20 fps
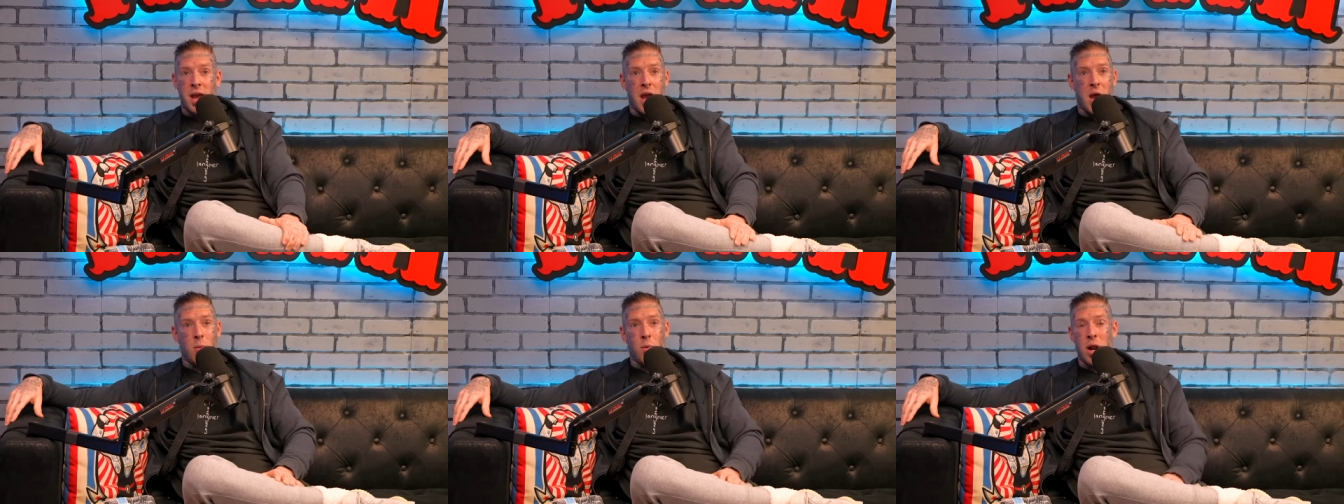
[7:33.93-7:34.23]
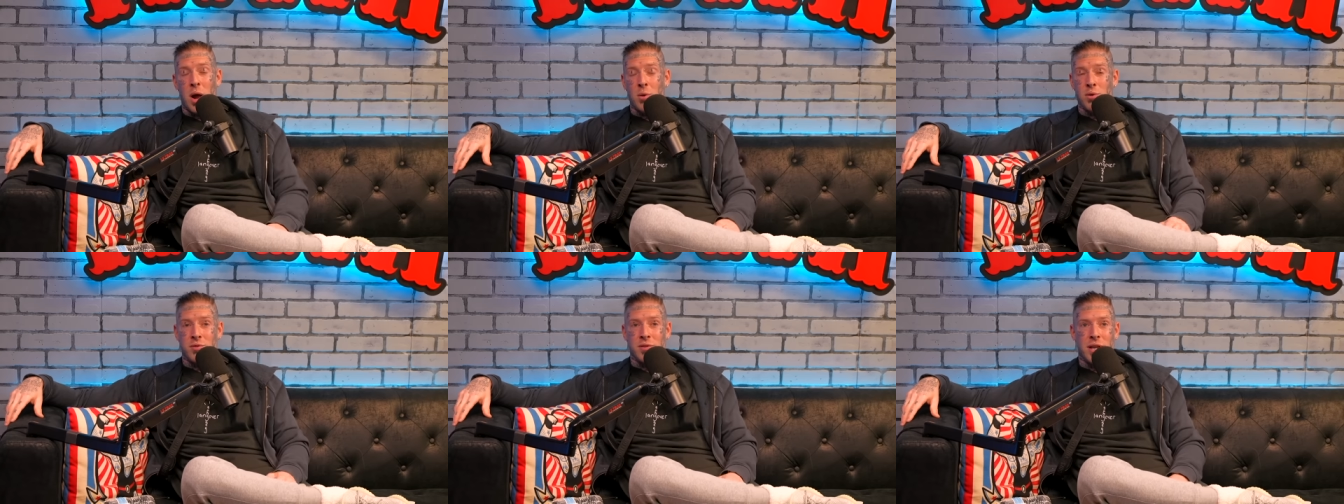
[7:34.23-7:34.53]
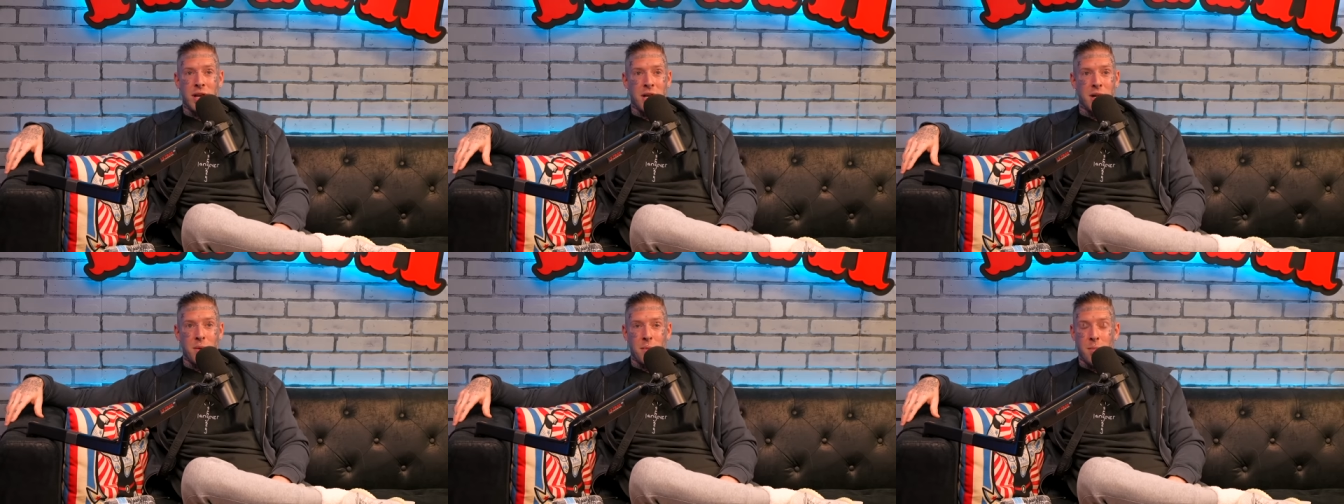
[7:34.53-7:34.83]
And when I was
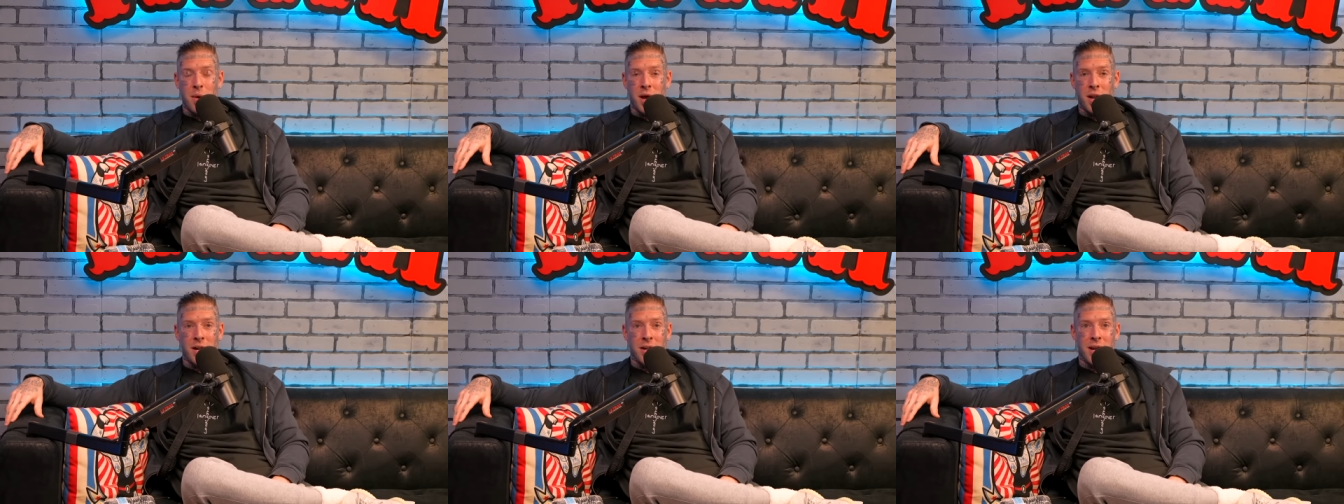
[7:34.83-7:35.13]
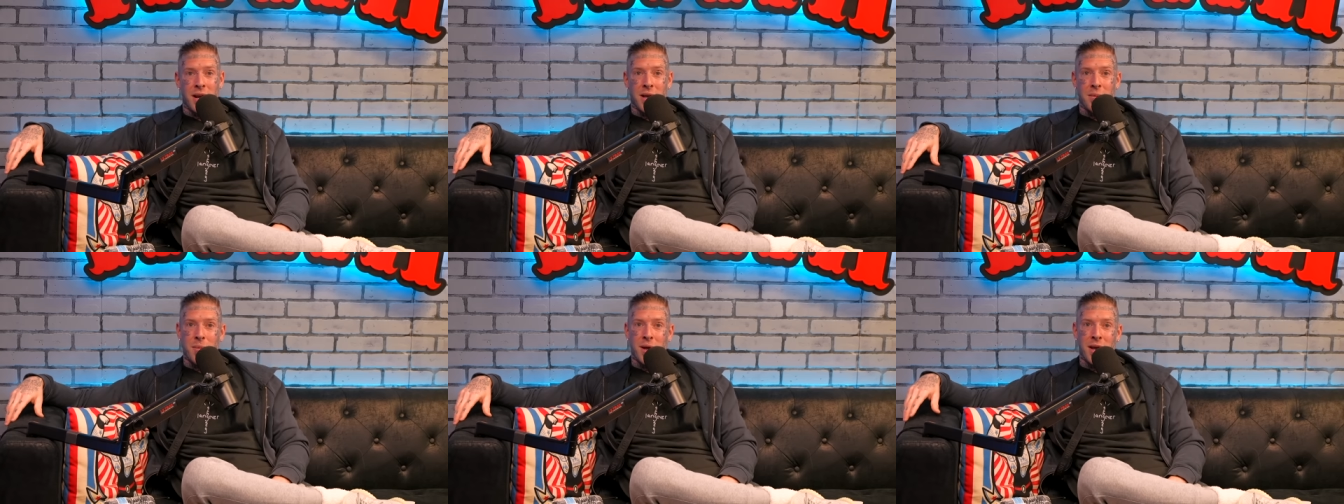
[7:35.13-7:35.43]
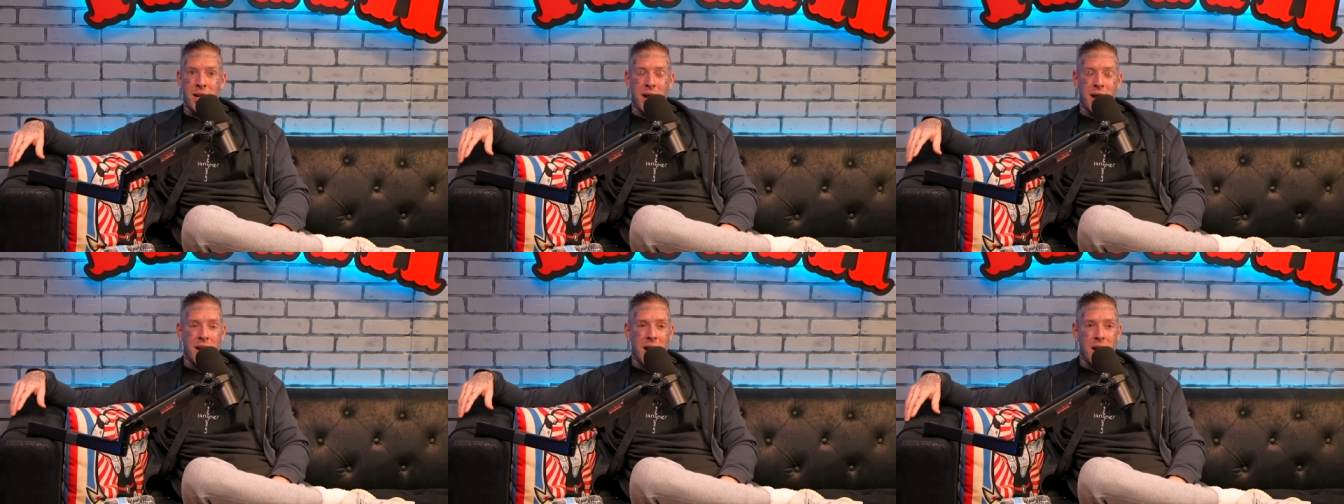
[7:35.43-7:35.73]
laying in bed at night,
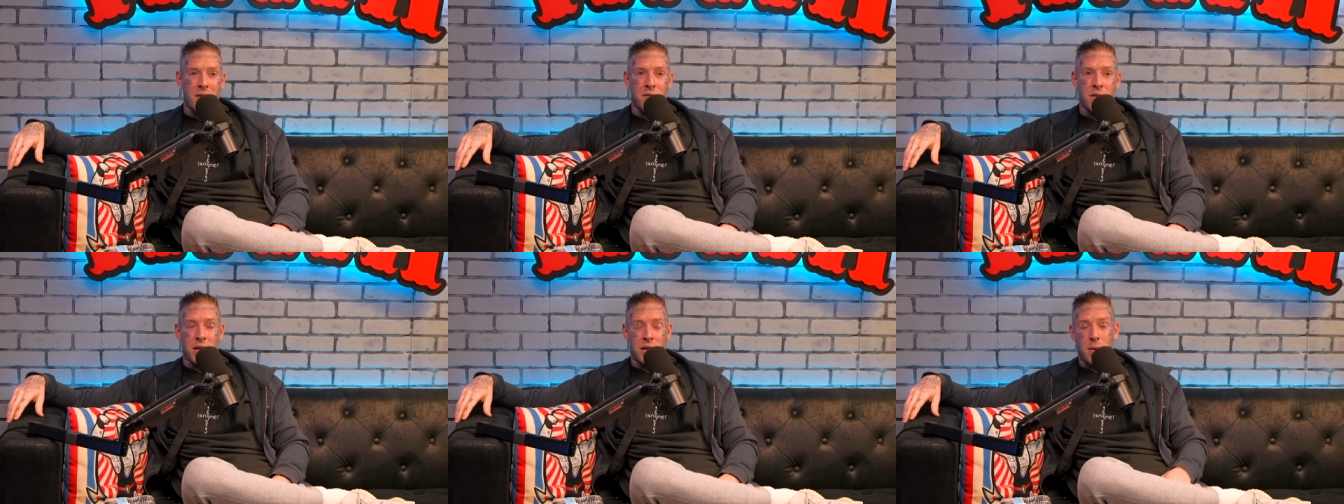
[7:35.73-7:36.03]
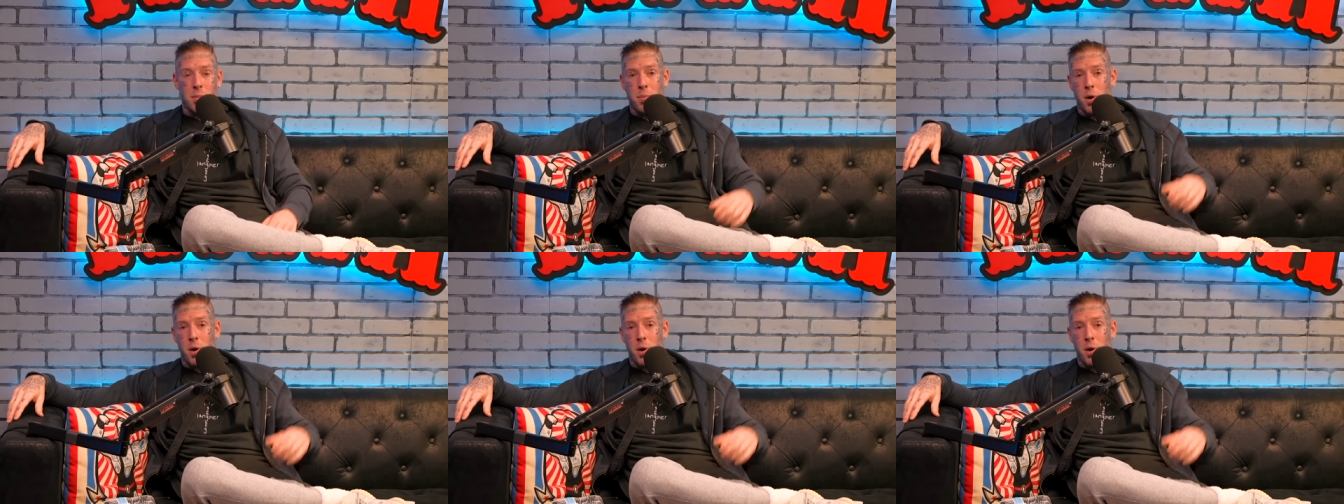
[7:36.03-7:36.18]
man, I'd have like a